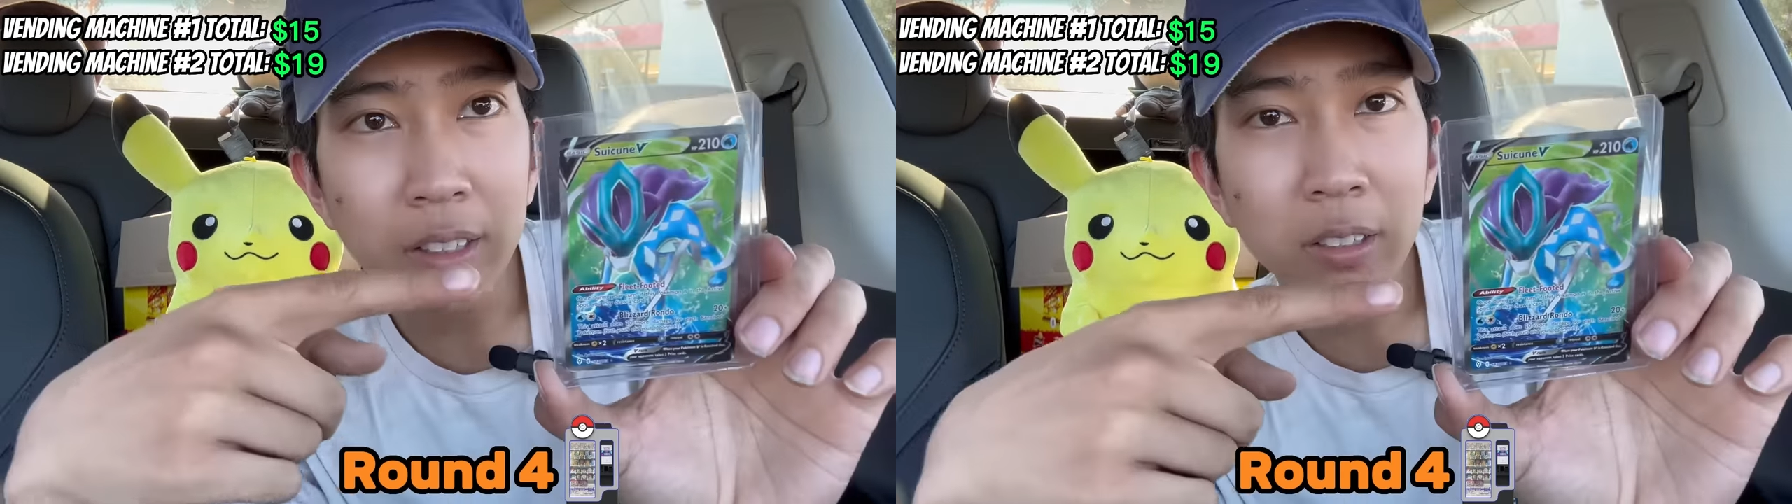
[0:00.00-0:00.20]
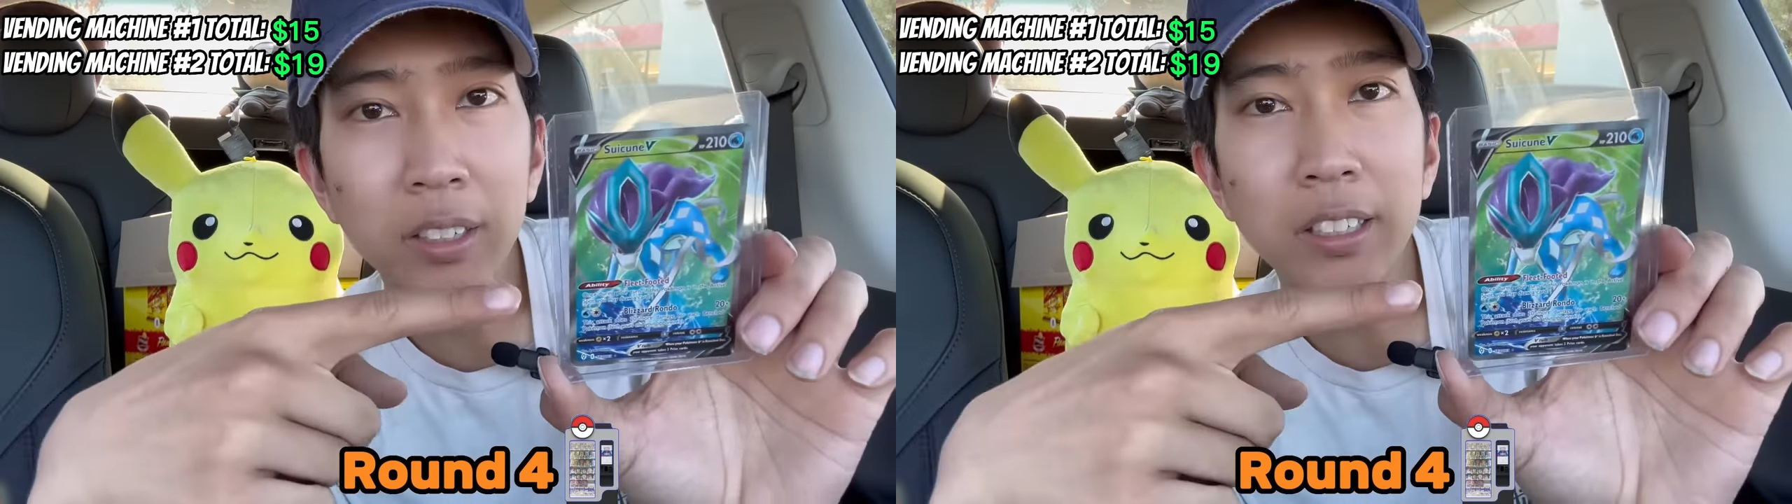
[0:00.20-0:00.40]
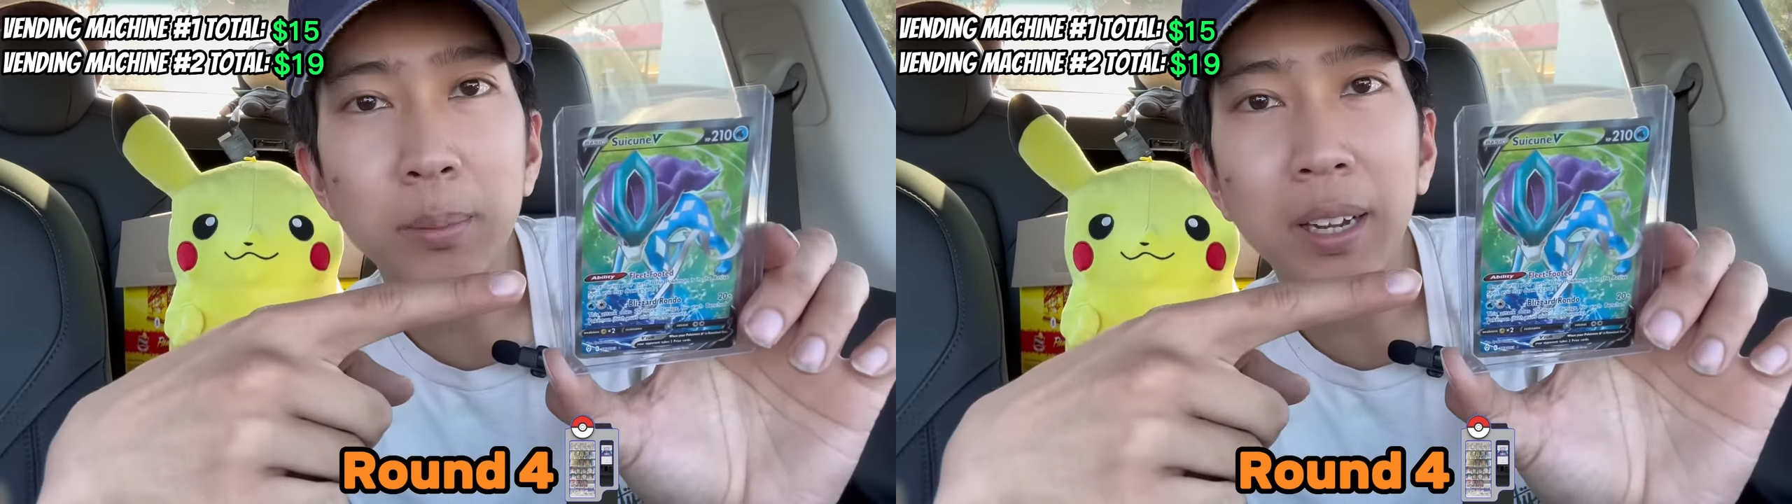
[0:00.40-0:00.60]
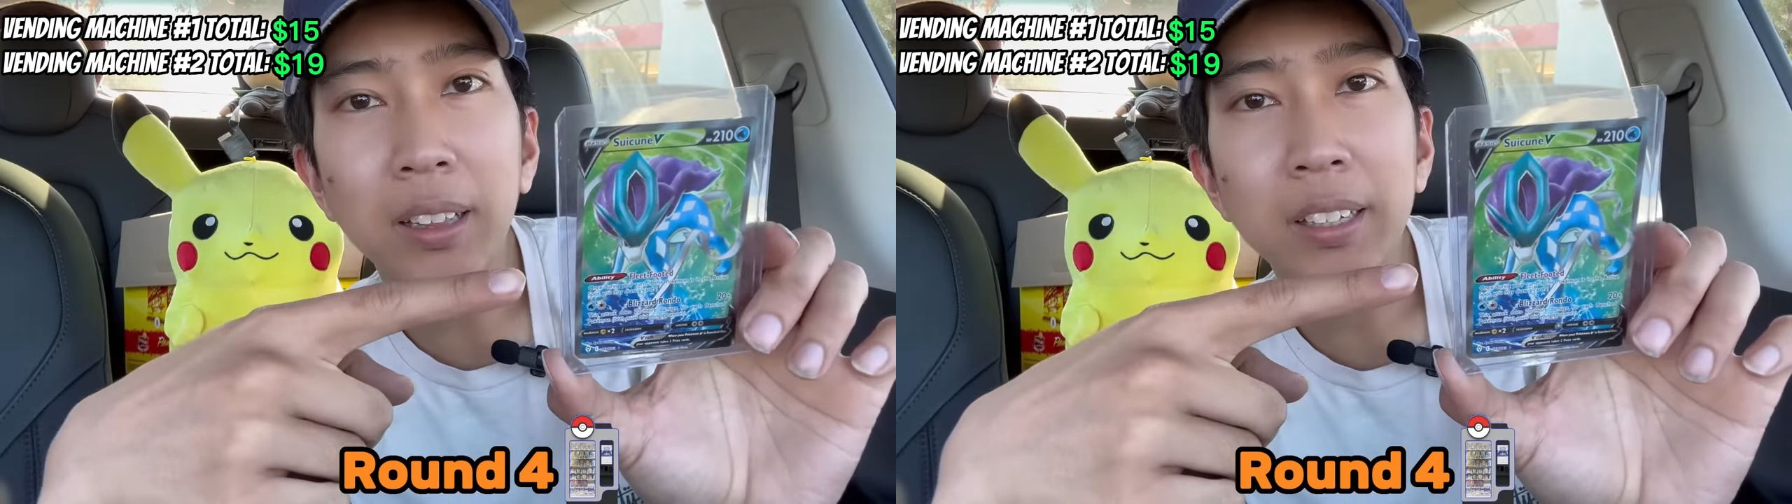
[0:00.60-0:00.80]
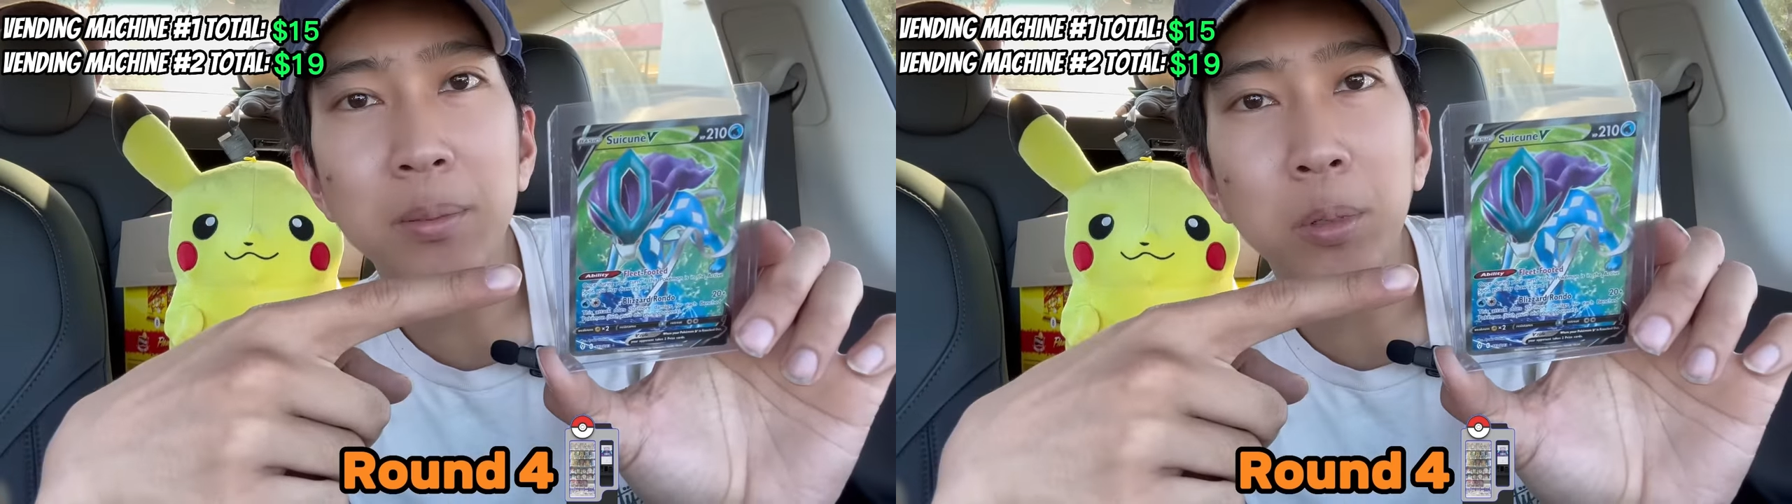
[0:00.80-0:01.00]
This card has to be at
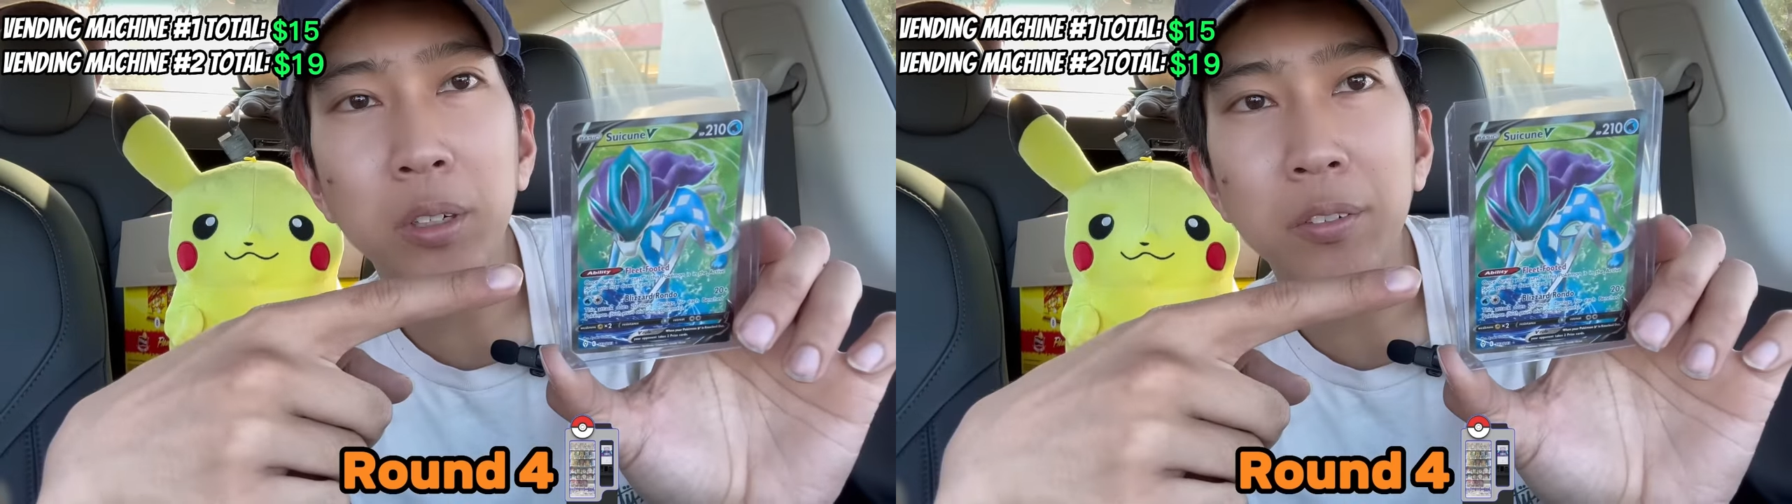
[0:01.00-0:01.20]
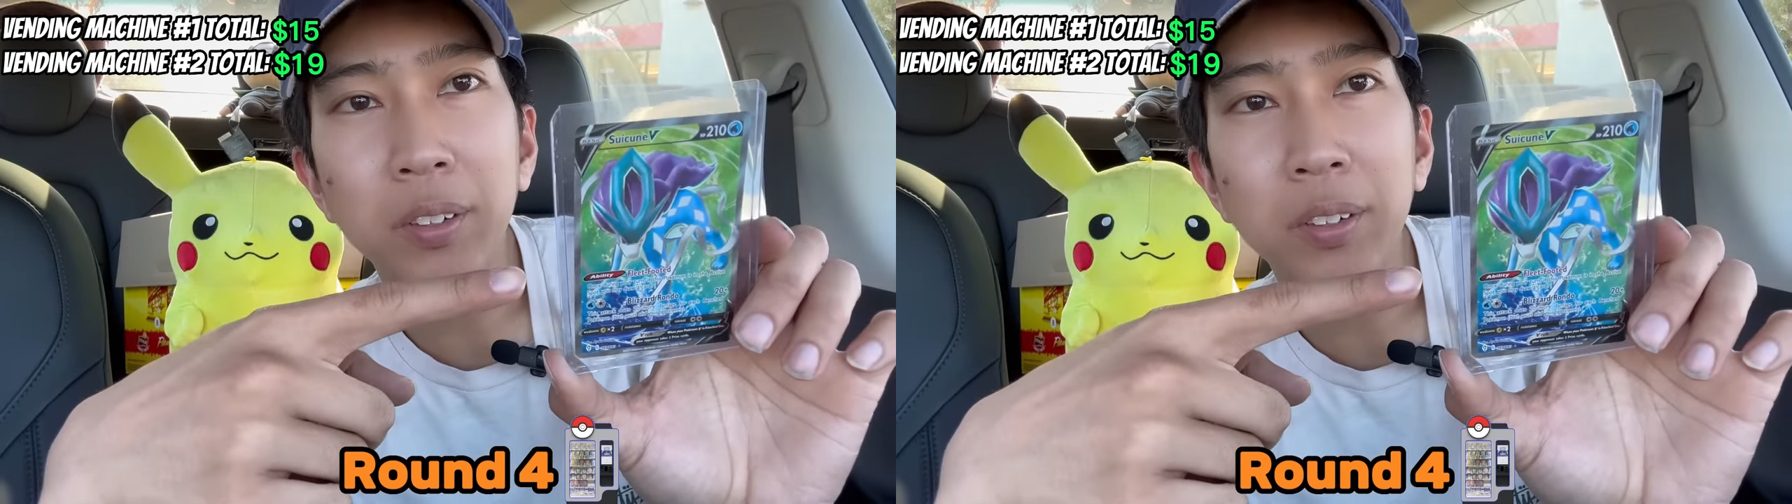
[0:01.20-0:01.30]
least more than